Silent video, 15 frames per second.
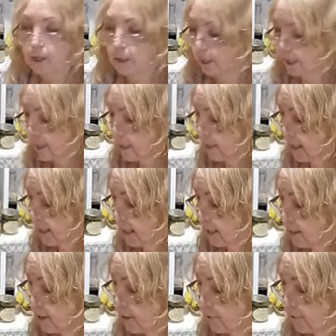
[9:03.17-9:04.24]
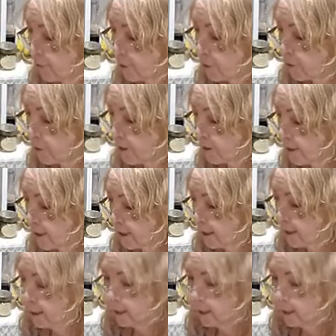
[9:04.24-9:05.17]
Like in the case of fruits,